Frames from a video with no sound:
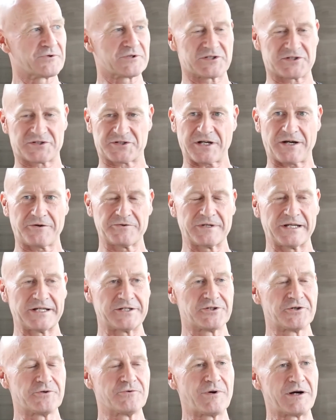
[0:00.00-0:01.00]
was
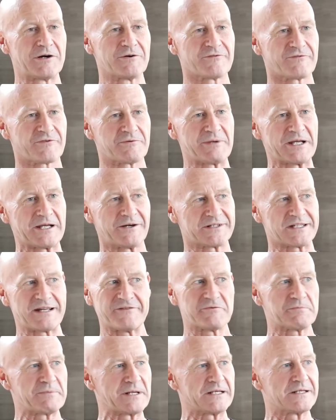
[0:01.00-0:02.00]
totally new world for me. I'd
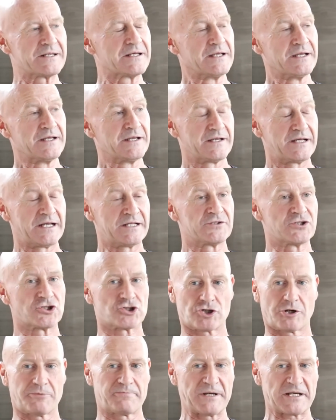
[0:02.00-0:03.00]
never been in the
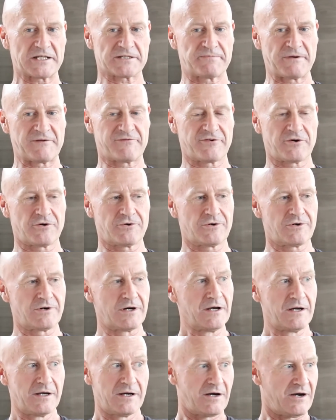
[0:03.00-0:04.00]
tropics
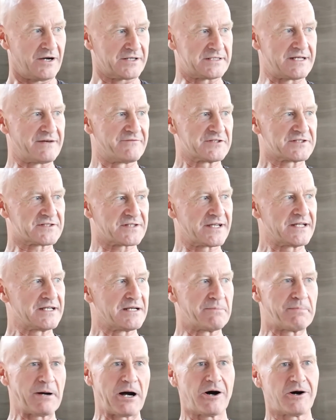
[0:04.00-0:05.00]
before. I'd never
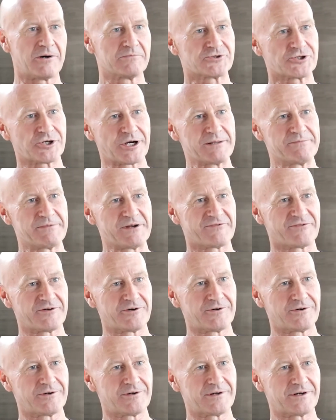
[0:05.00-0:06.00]
seen a palm tree
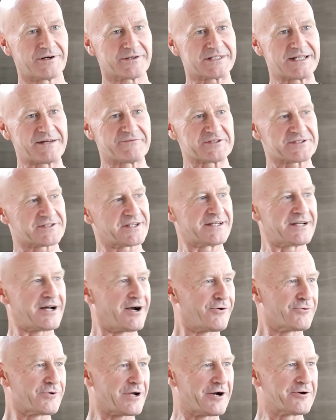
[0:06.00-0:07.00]
before. I'd never seen a
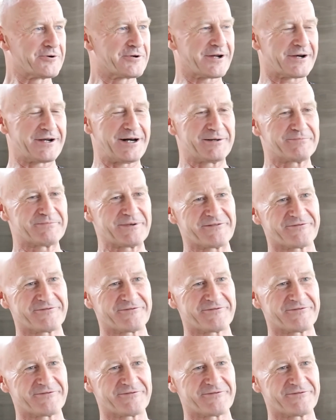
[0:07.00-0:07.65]
whole coconut